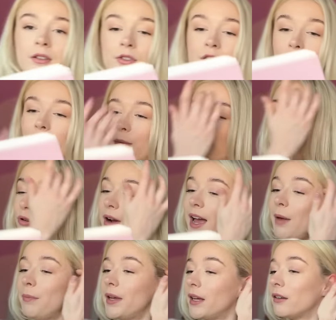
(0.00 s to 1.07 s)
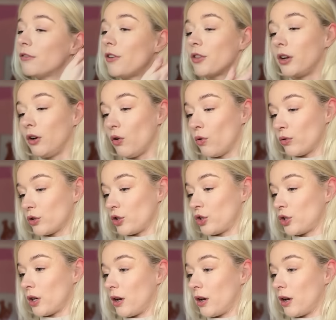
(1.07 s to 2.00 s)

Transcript: So I'm prepping for the launch